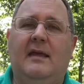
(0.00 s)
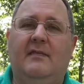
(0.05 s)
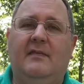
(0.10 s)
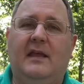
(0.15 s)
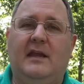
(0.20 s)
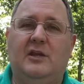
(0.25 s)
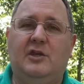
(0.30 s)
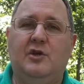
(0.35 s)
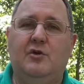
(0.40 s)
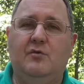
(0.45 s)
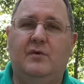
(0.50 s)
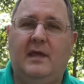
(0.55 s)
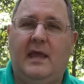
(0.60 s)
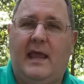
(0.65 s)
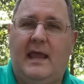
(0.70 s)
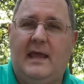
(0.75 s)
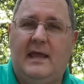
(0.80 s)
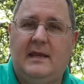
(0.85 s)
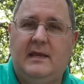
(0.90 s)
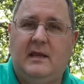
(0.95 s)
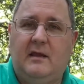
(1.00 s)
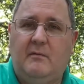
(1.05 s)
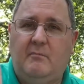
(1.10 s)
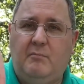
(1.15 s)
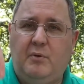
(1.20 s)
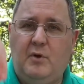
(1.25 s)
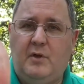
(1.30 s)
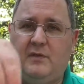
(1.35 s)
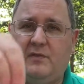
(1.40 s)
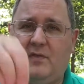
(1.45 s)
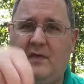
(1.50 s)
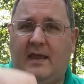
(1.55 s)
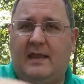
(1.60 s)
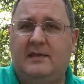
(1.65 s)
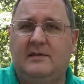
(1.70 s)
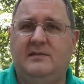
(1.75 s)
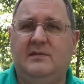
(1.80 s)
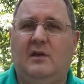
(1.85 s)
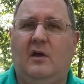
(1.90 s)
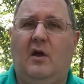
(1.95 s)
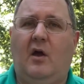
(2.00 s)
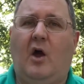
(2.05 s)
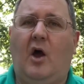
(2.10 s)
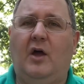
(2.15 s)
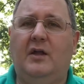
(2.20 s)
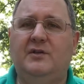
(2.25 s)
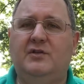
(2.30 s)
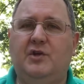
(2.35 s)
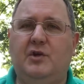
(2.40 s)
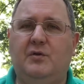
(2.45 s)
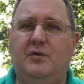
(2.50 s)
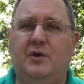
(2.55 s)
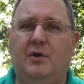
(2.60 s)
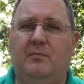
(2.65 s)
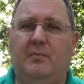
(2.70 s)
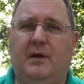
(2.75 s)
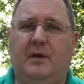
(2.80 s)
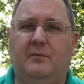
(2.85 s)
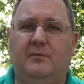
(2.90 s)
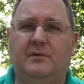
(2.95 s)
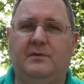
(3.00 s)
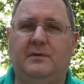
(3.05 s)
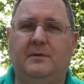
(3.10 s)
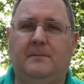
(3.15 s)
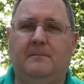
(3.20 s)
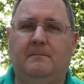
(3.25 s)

that you can put things onto your boat.